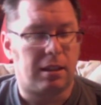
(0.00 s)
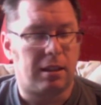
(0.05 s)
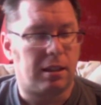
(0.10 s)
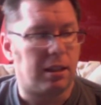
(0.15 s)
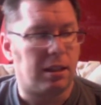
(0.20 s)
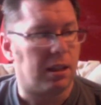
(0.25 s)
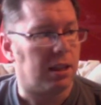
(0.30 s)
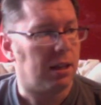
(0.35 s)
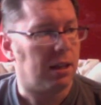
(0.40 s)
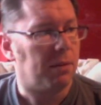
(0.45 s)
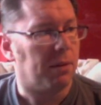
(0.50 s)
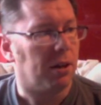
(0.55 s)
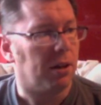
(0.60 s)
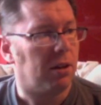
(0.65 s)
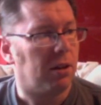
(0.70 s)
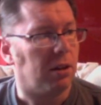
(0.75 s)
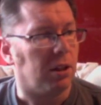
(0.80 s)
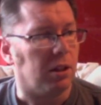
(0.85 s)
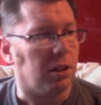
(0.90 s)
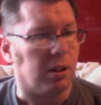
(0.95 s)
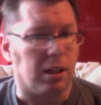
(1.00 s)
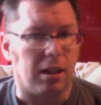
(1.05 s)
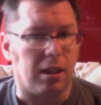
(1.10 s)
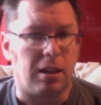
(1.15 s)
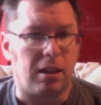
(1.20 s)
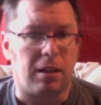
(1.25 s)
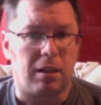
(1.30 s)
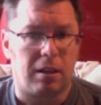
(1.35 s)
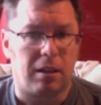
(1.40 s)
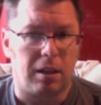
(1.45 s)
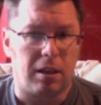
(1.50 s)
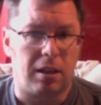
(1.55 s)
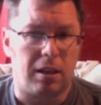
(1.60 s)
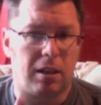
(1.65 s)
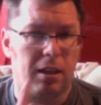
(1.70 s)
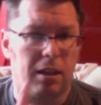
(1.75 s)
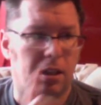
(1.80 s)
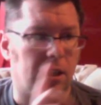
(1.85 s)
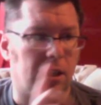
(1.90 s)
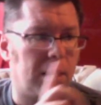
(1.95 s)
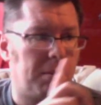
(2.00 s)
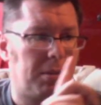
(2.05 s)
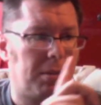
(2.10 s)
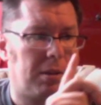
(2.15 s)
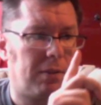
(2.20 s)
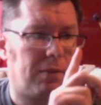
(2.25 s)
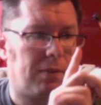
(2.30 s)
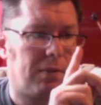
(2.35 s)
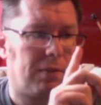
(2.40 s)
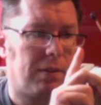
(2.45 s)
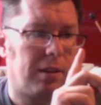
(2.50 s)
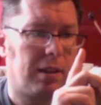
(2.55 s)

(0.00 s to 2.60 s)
thing we are using, in terms of